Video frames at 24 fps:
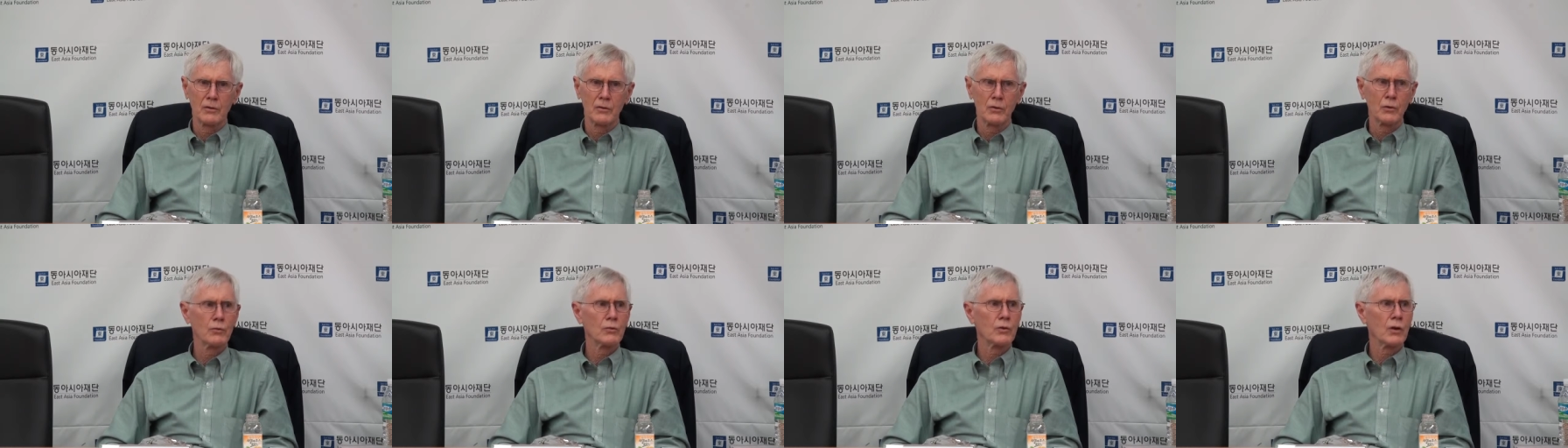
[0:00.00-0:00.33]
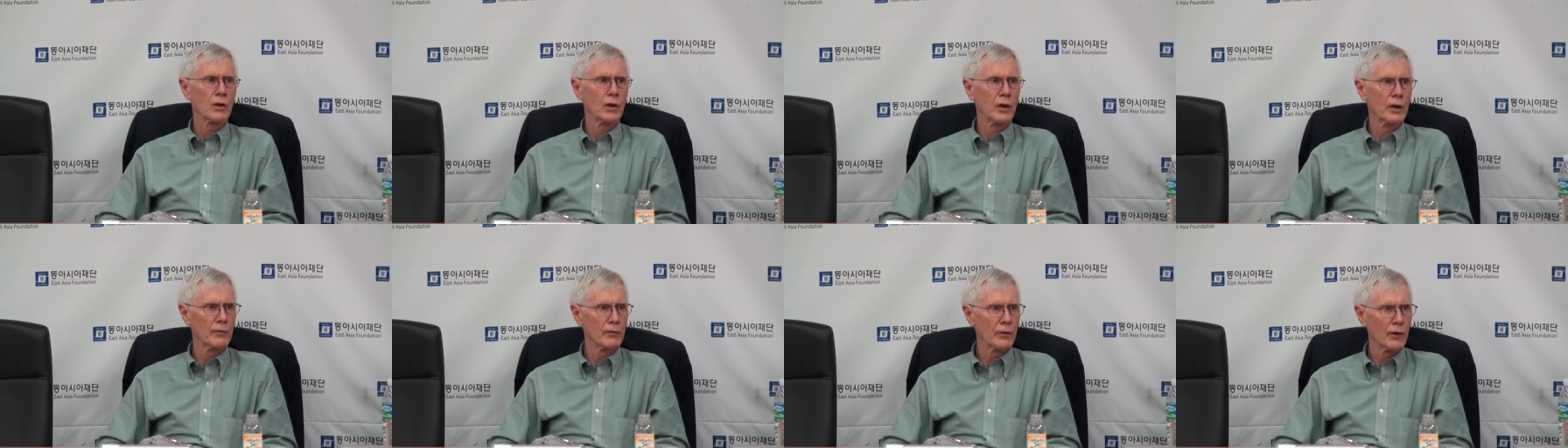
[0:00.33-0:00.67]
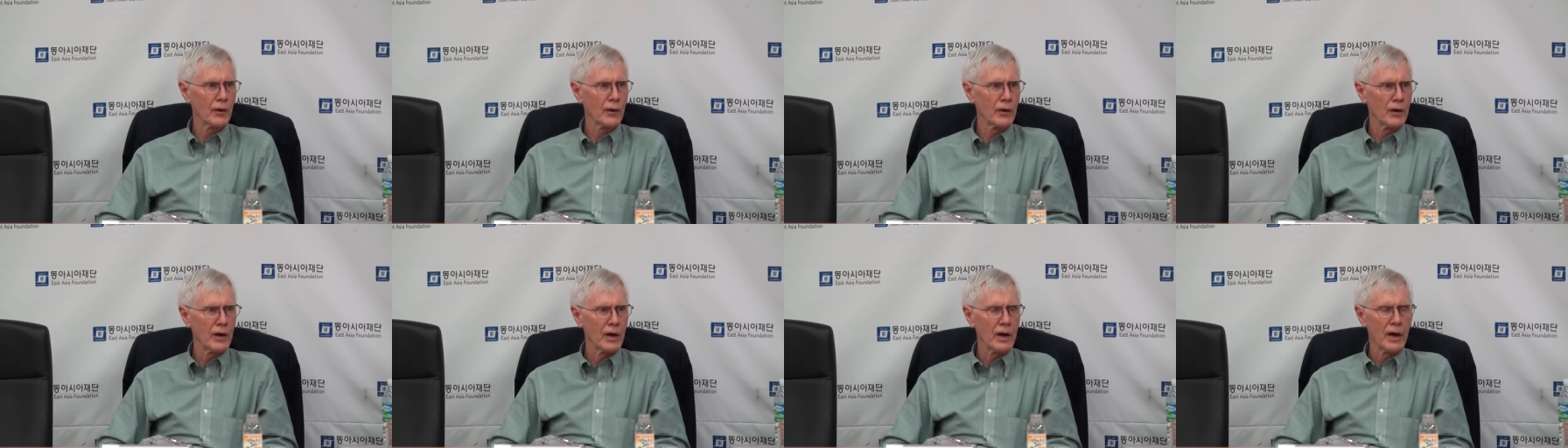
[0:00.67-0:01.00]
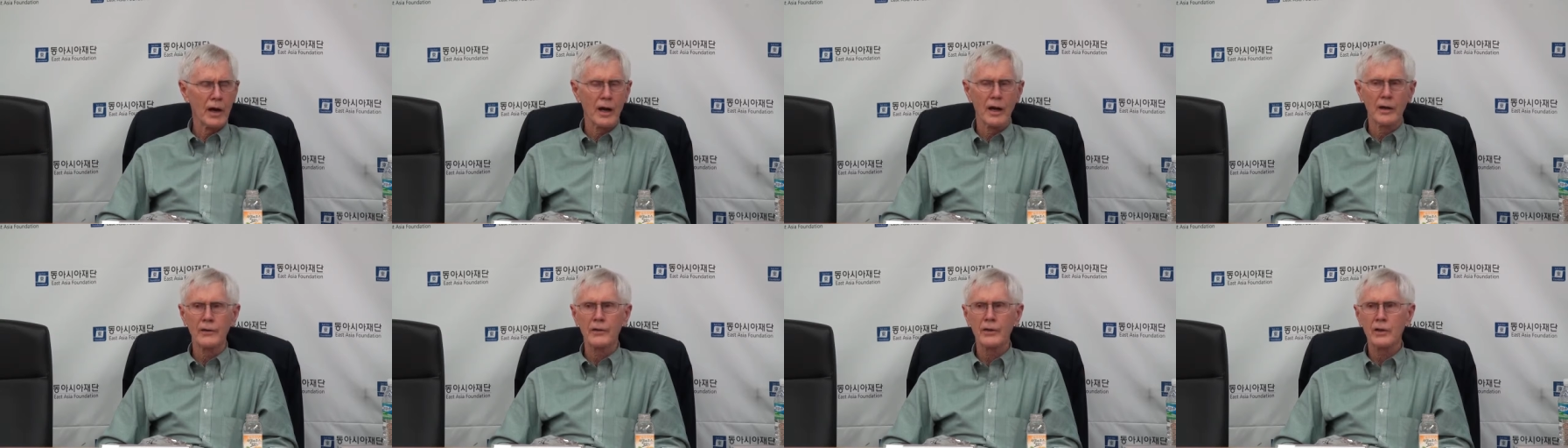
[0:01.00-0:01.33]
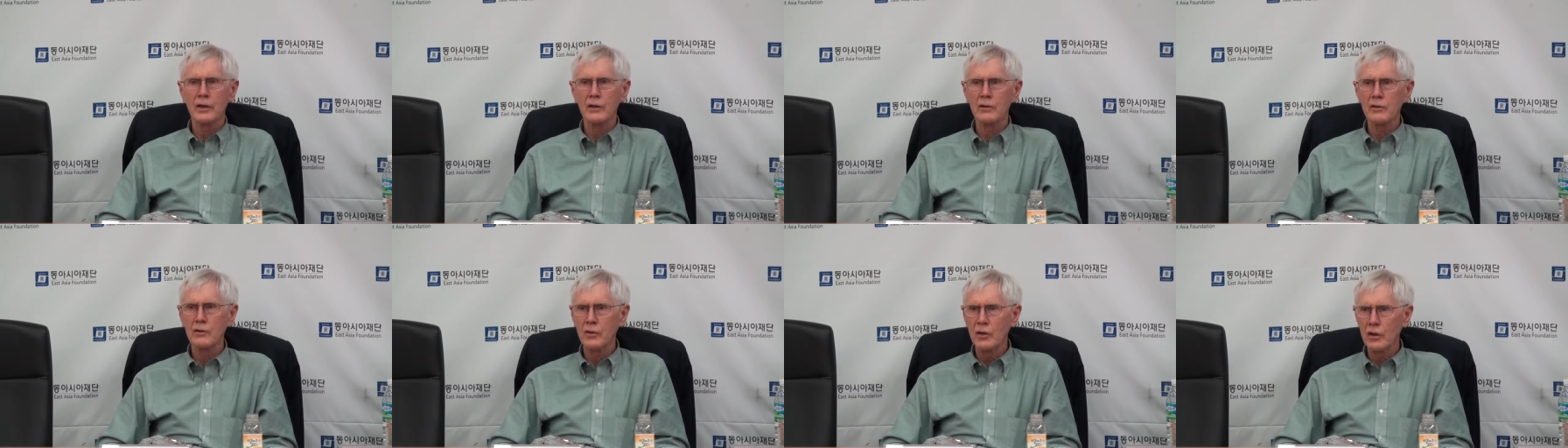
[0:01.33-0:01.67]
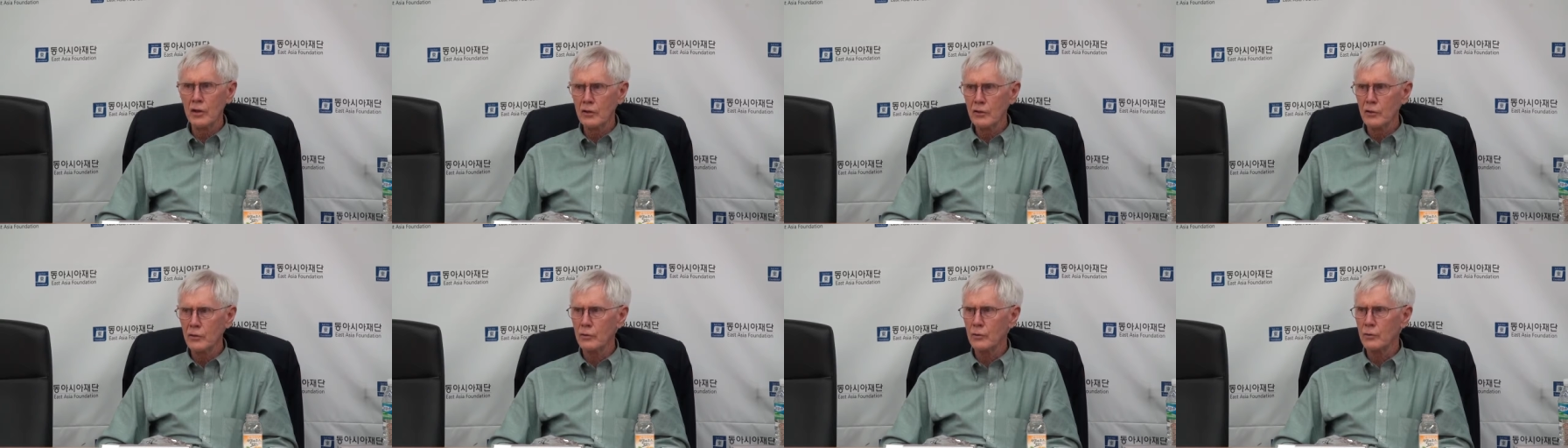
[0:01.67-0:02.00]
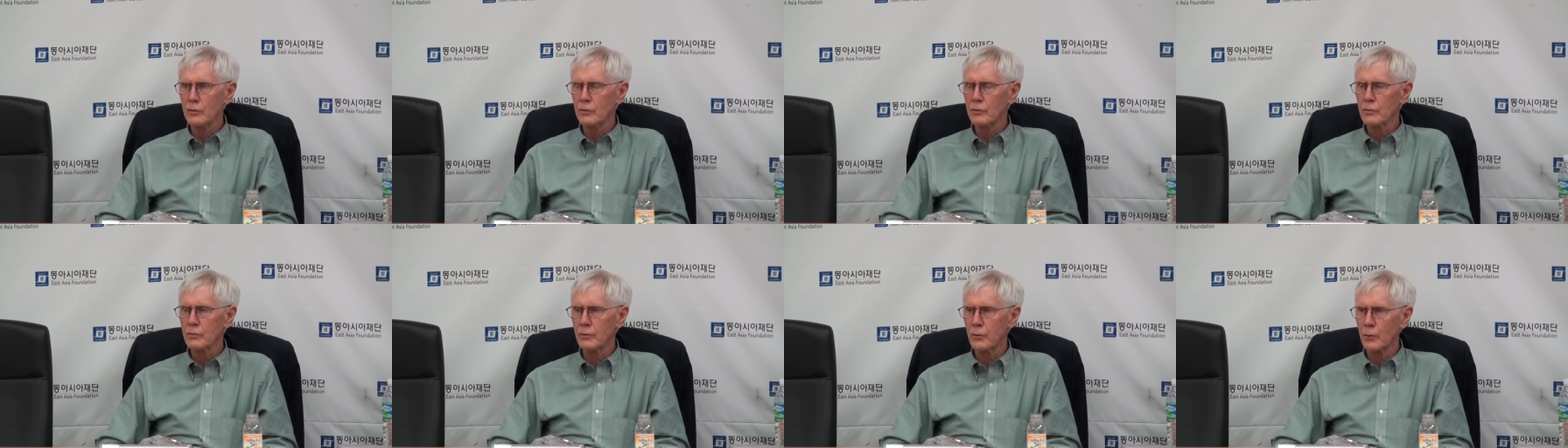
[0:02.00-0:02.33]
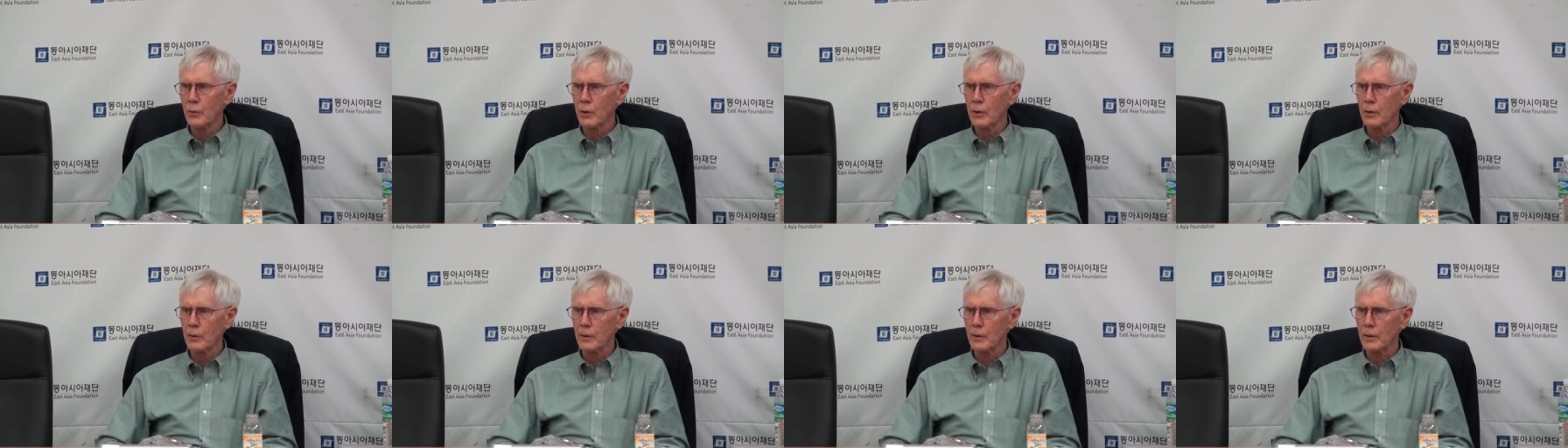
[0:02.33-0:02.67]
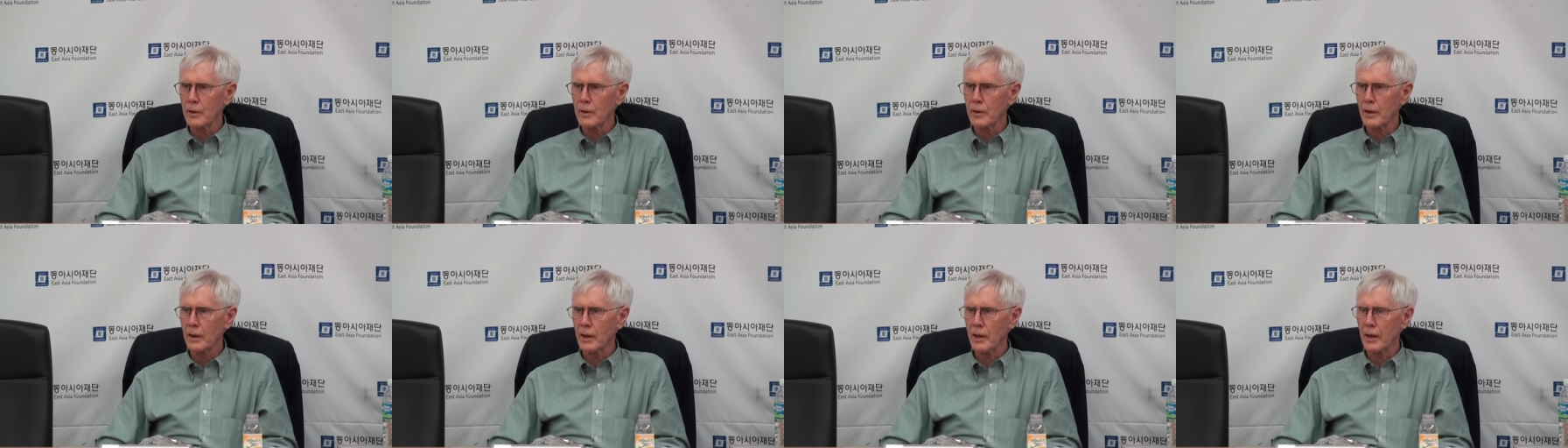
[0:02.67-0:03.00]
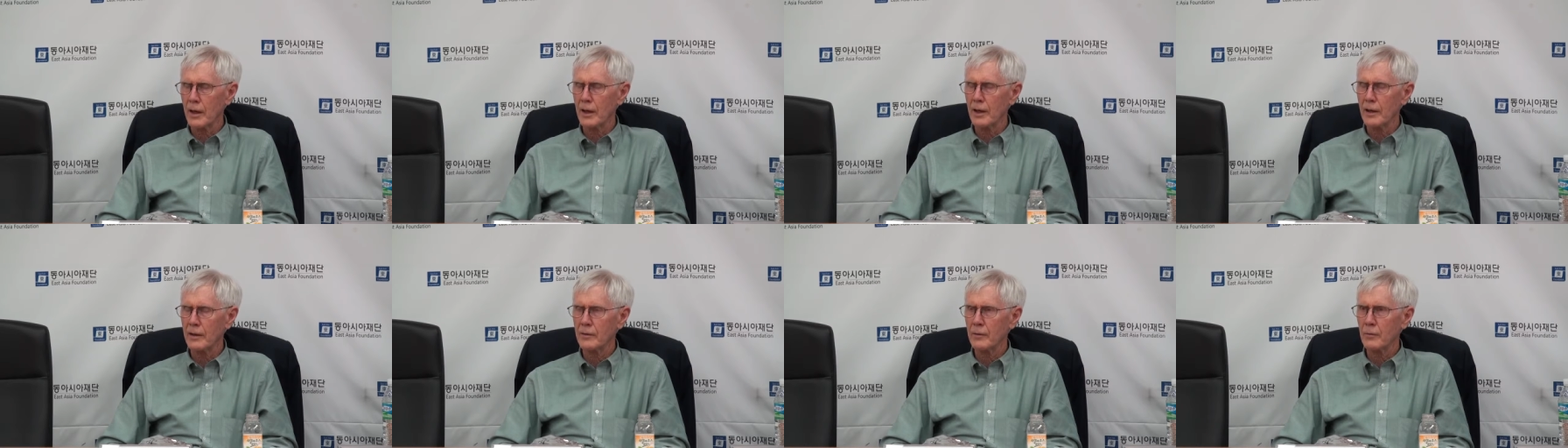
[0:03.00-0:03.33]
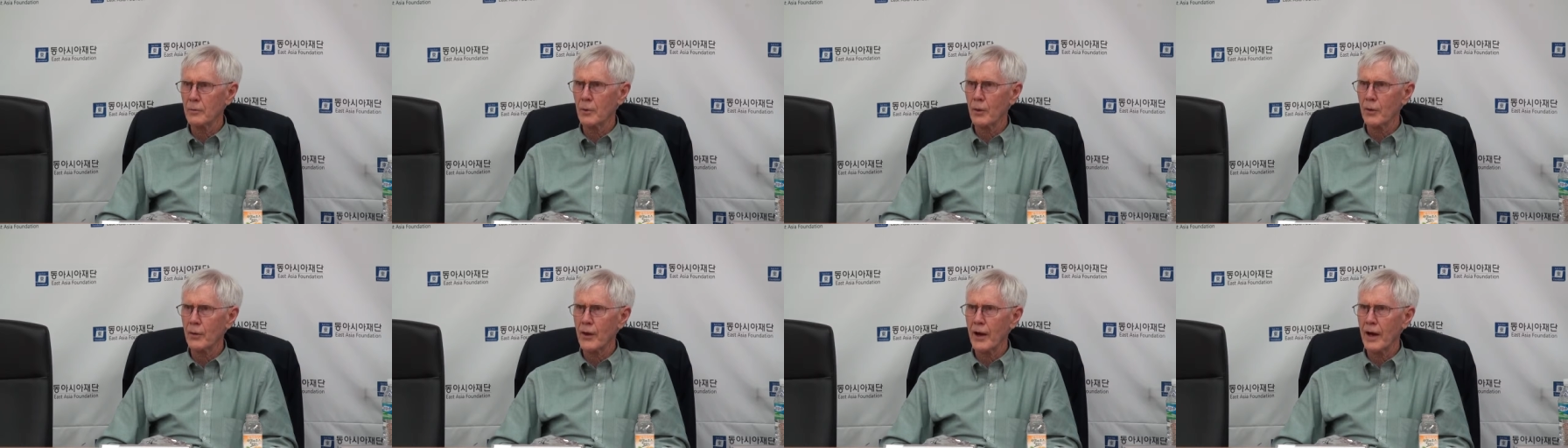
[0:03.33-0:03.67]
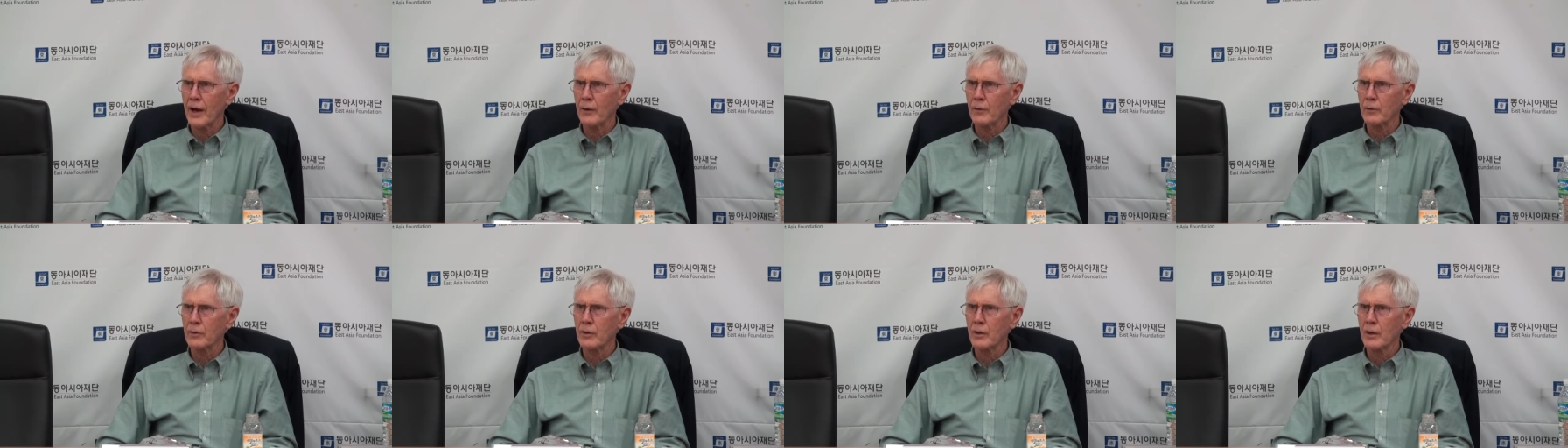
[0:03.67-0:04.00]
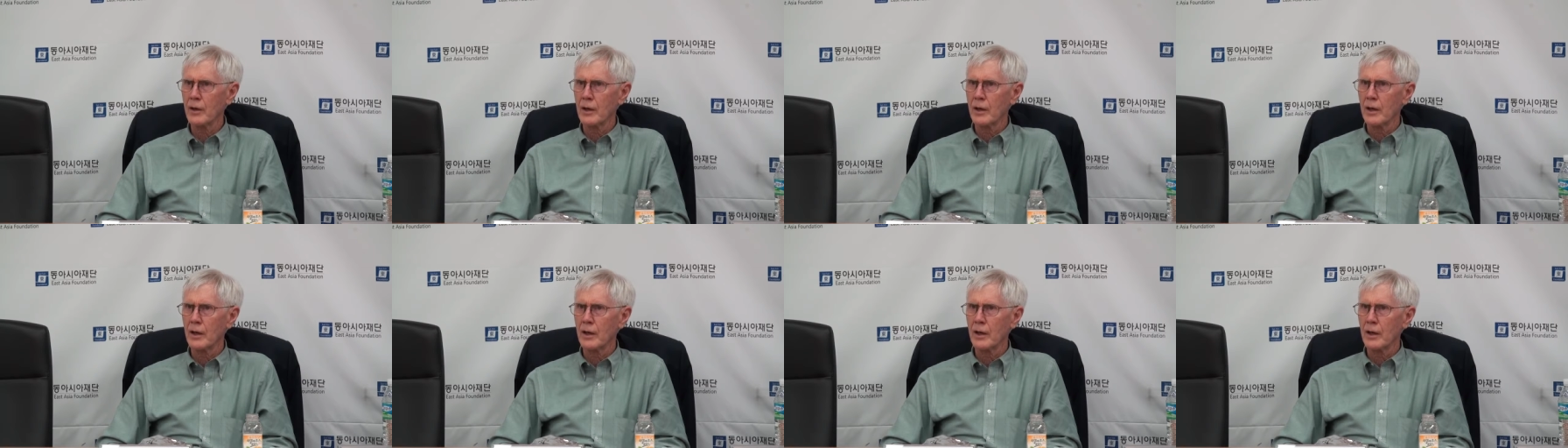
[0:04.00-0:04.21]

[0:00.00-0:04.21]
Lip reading: to deliver and to continue forward without